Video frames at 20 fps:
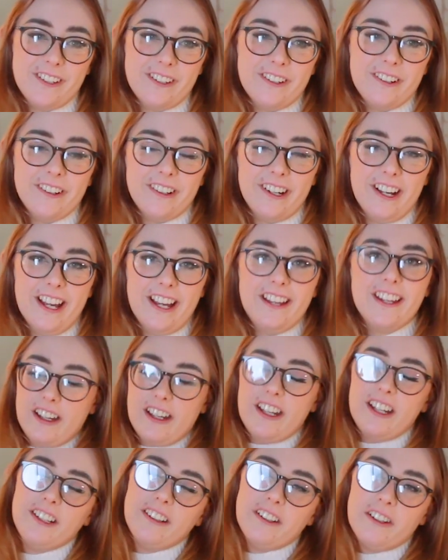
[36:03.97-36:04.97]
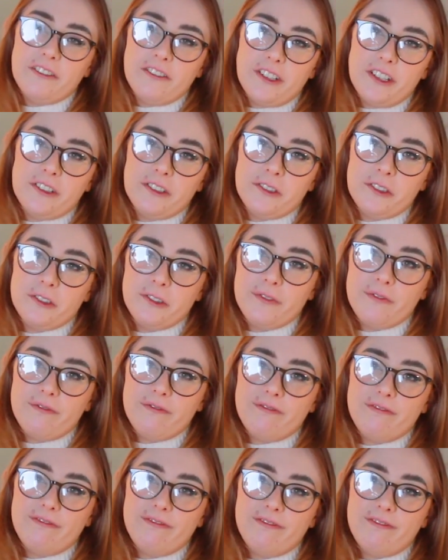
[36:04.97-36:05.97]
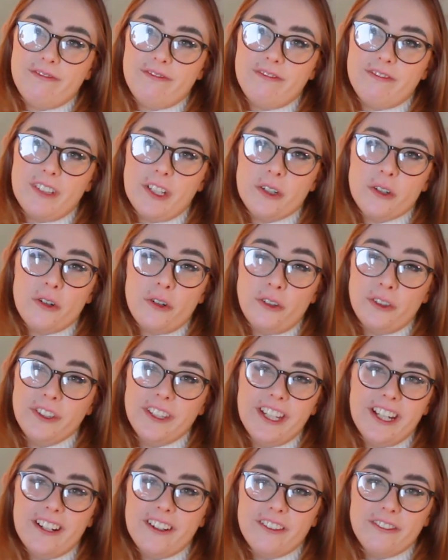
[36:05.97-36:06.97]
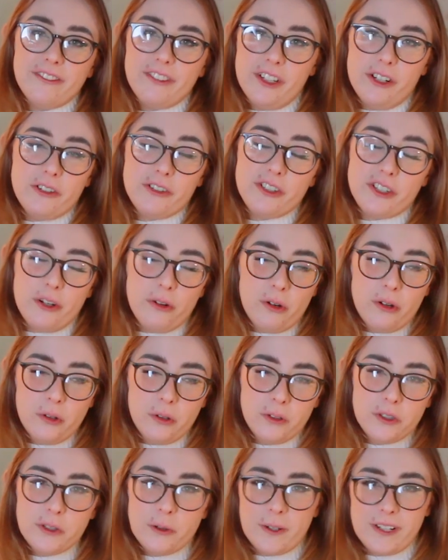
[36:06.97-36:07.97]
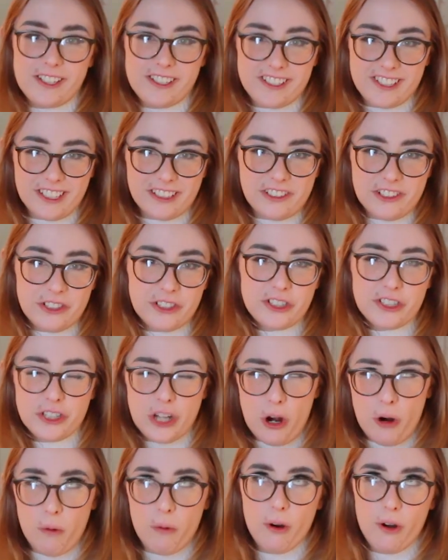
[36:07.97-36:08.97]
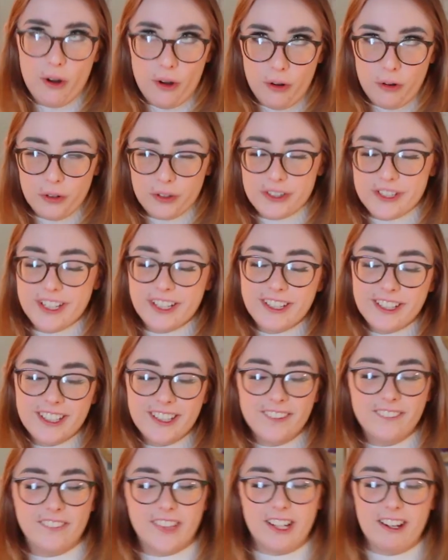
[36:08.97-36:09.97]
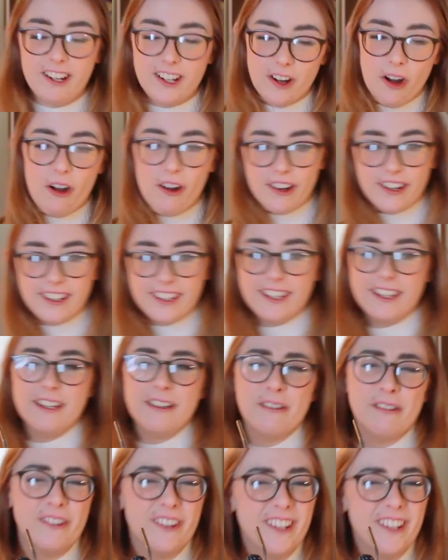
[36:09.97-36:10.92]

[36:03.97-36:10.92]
All right, I love you. You're old now. You're so old. 26 is so old. Oh my god, ew.